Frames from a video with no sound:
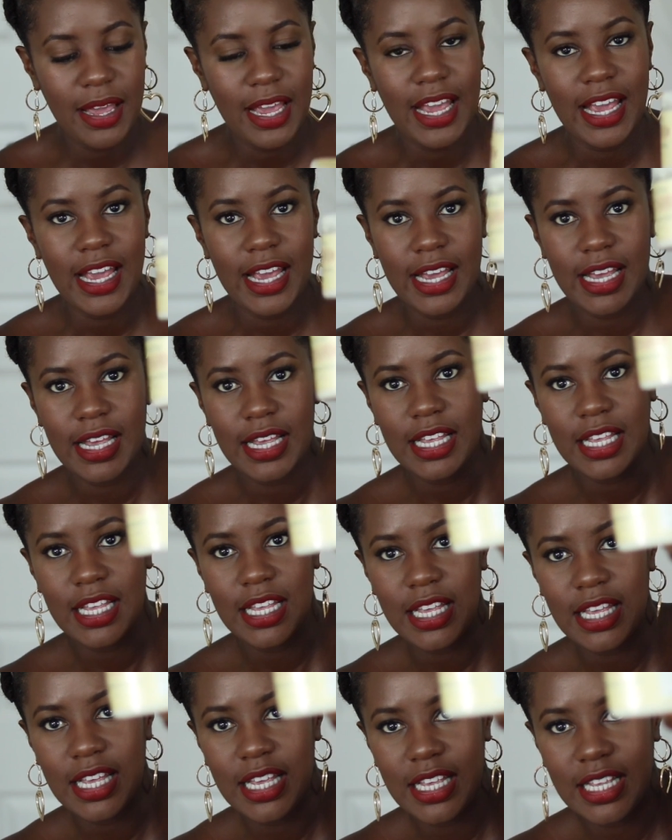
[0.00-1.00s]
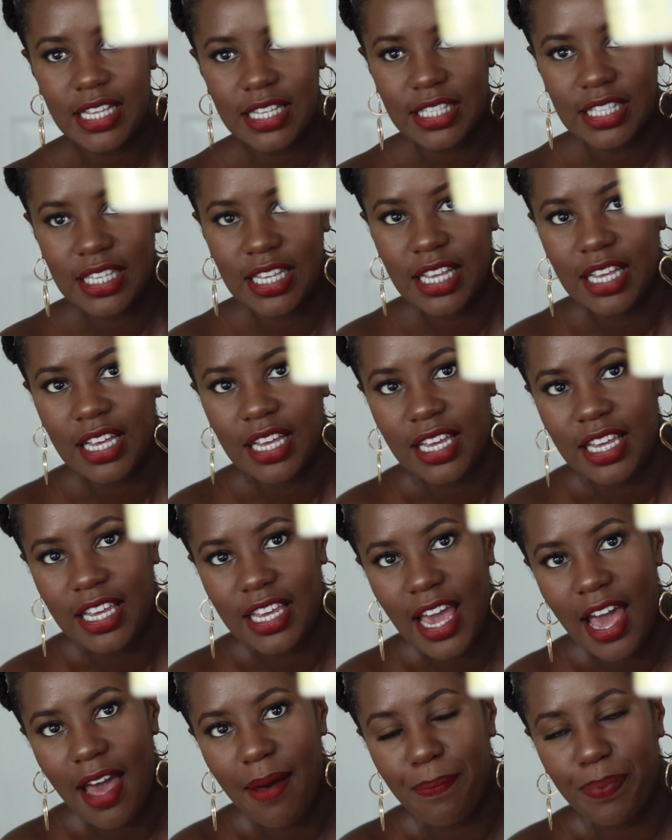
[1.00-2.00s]
is,
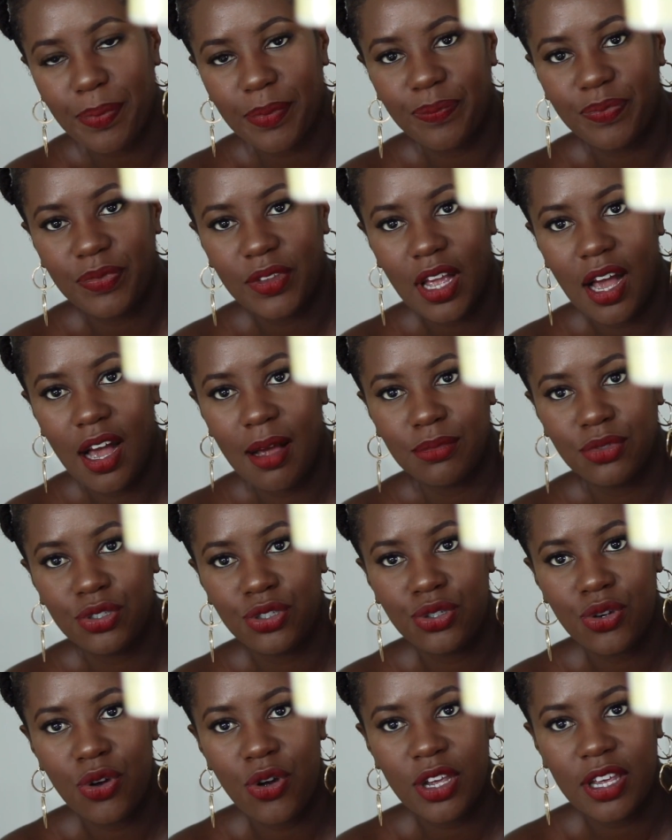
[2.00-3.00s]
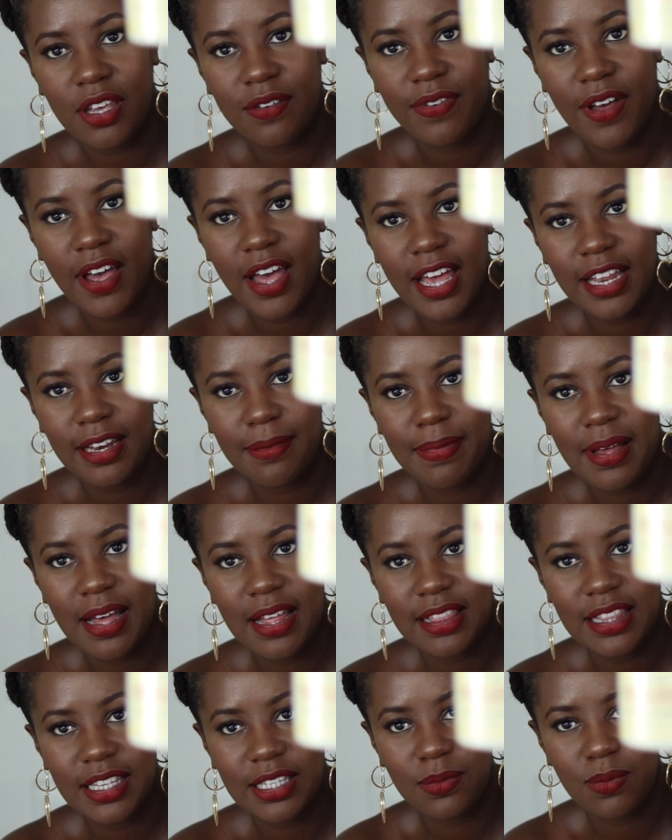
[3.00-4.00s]
yep, I'm sure you've heard
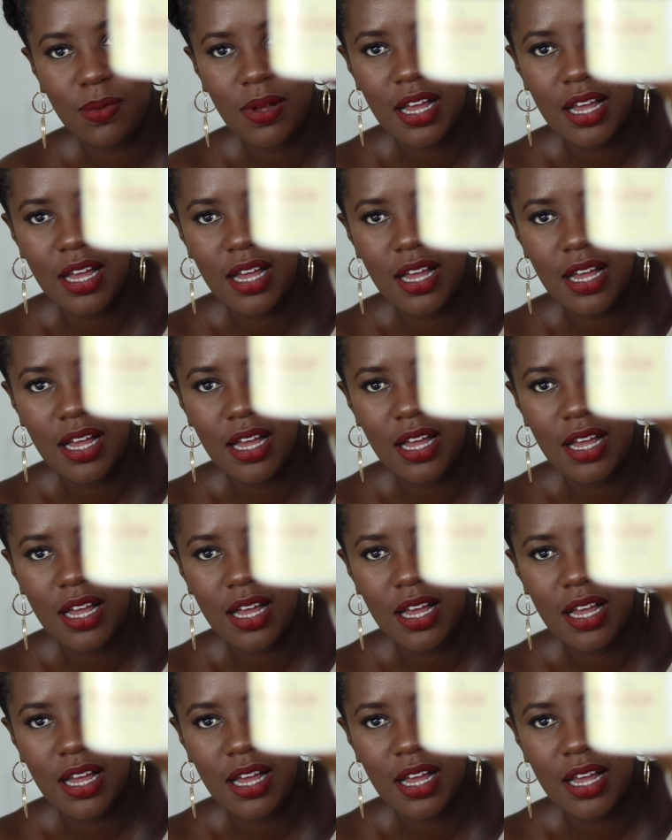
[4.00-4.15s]
about this